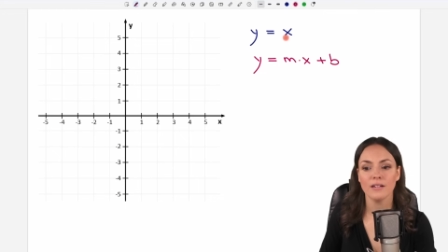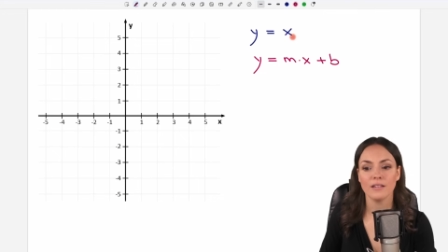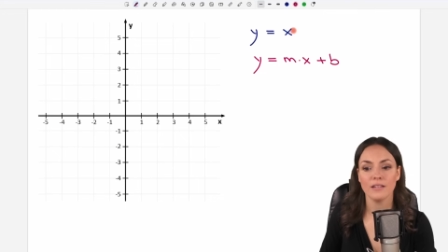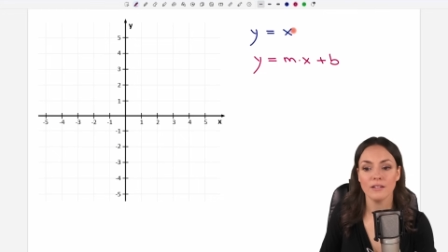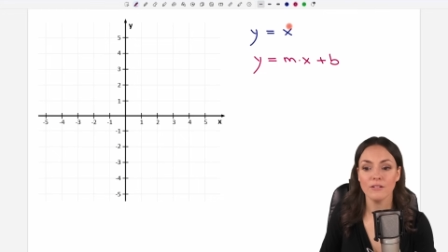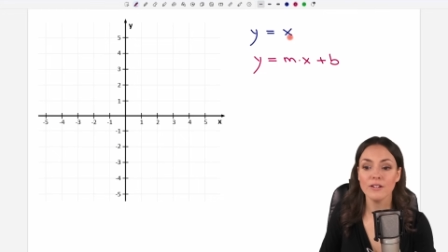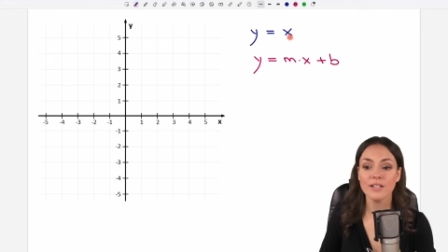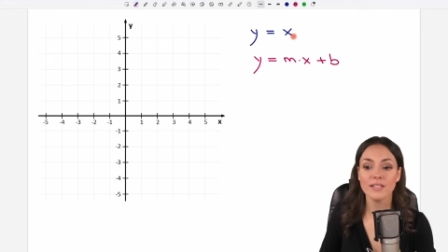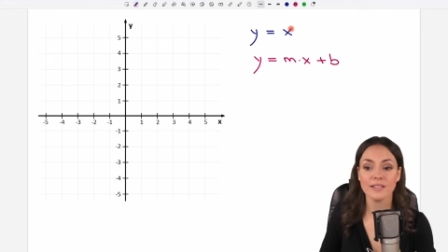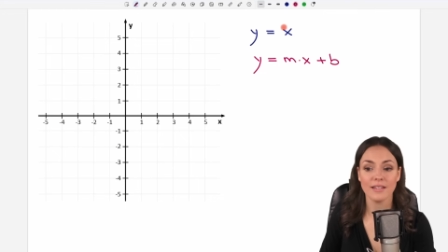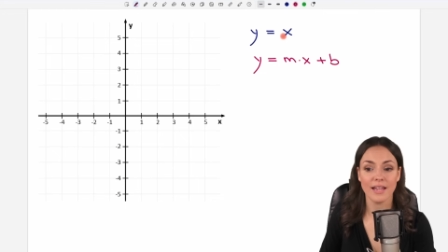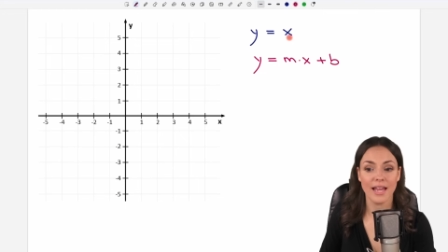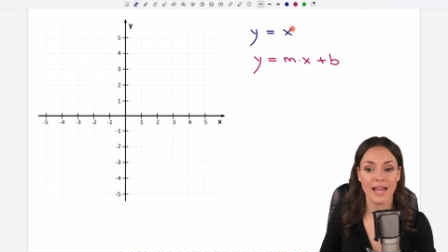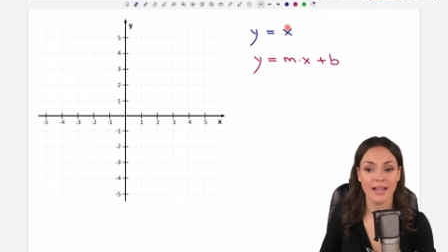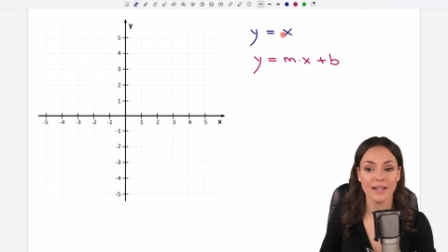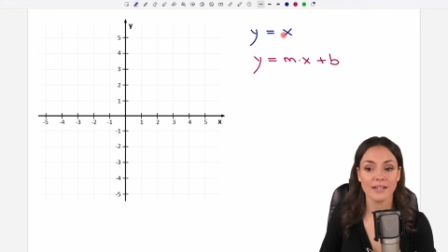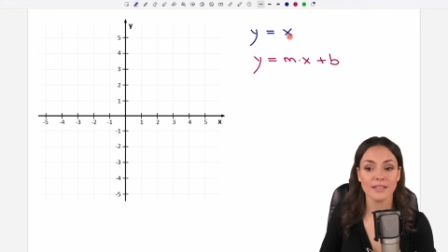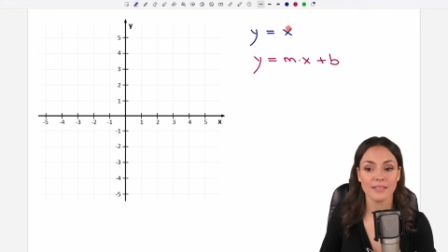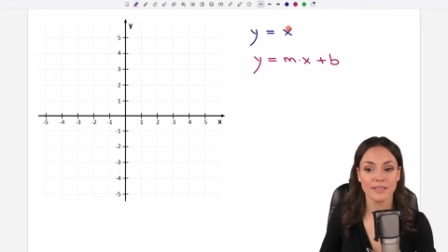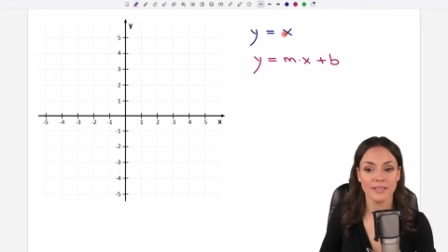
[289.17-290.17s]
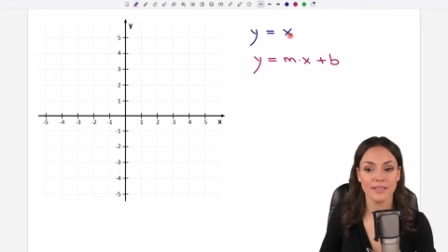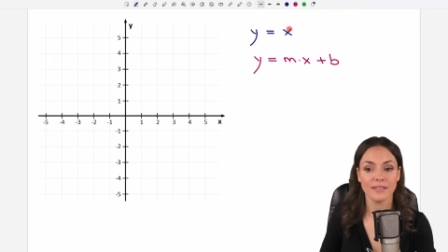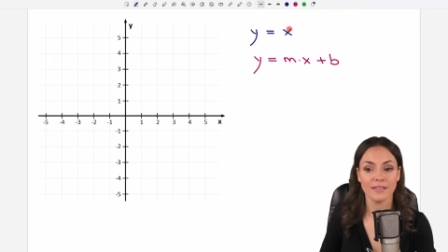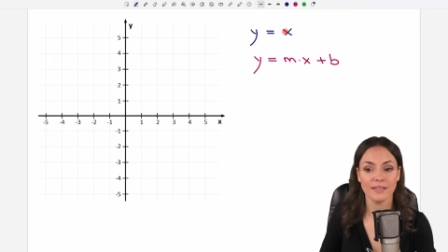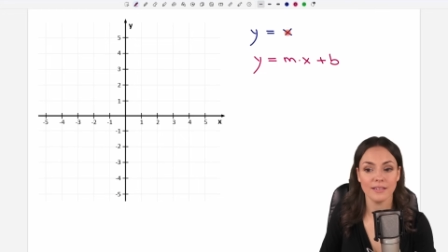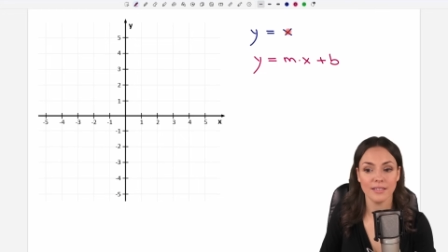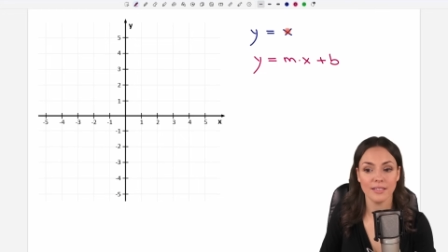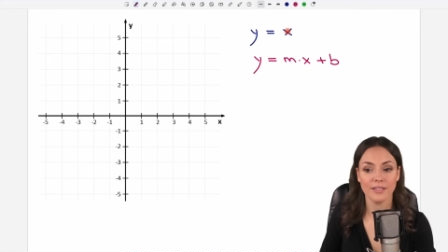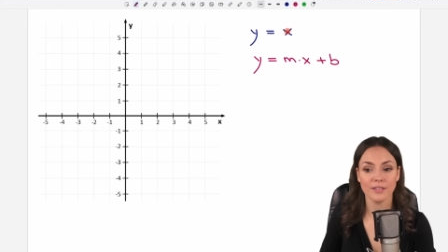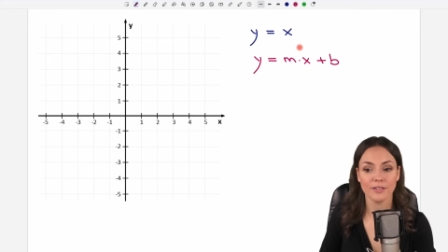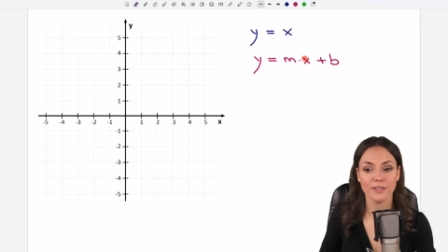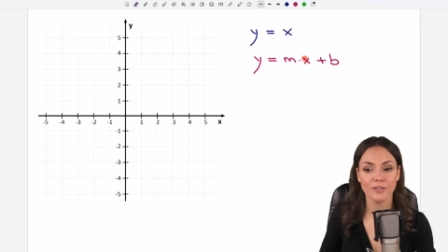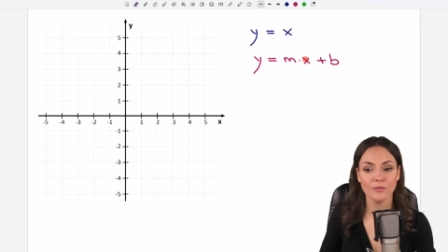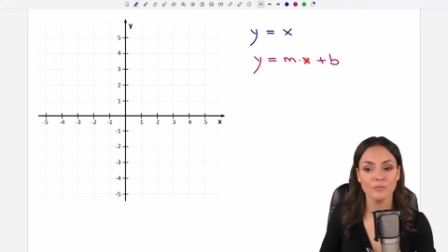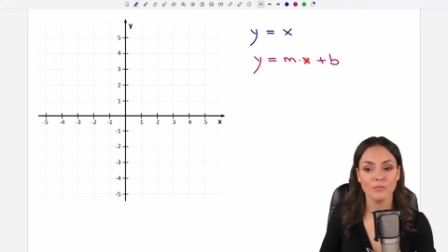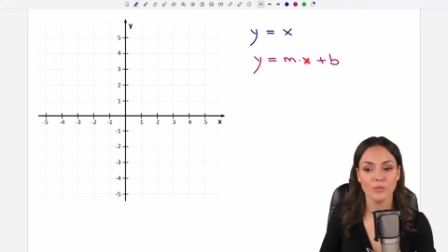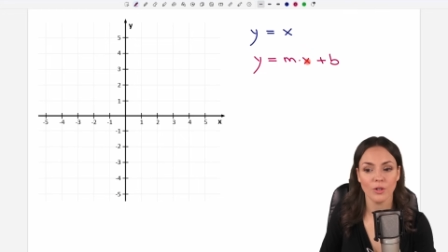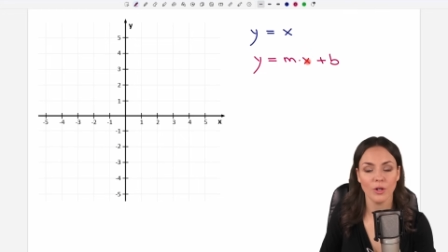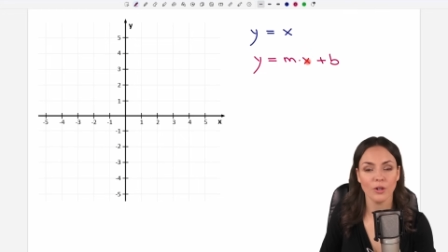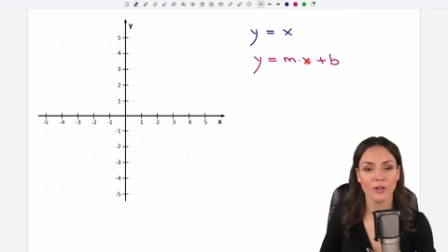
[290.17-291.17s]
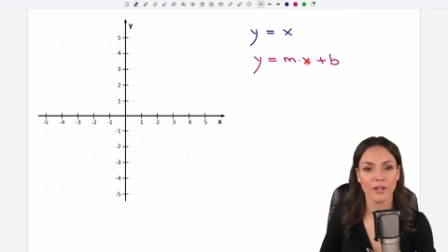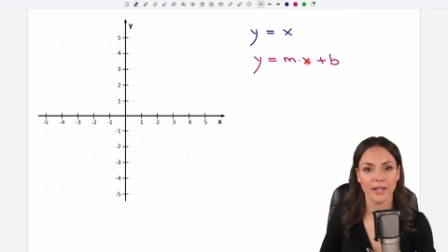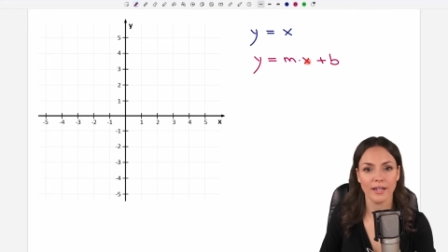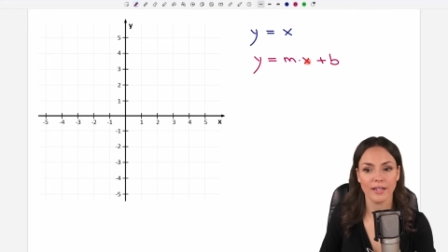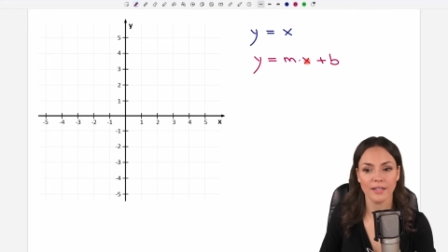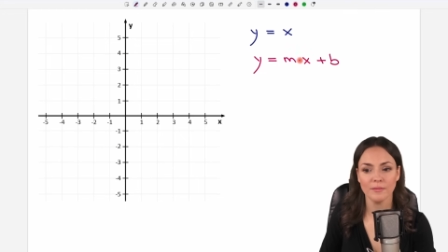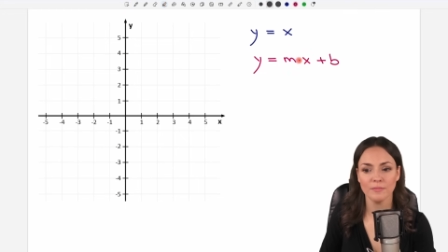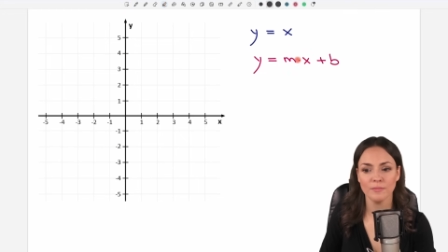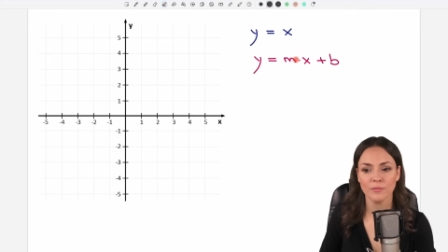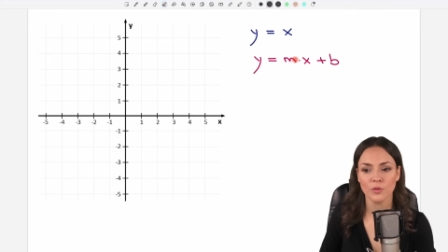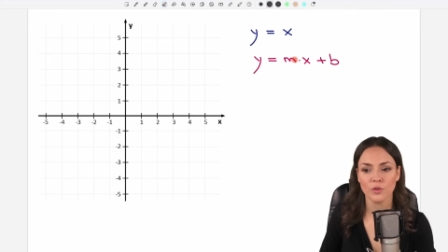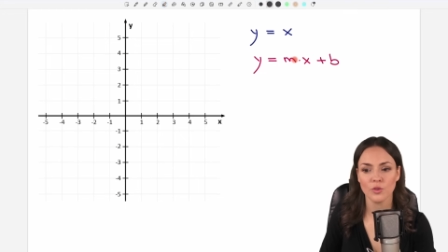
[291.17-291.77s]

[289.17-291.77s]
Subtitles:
There is an x in here. Okay,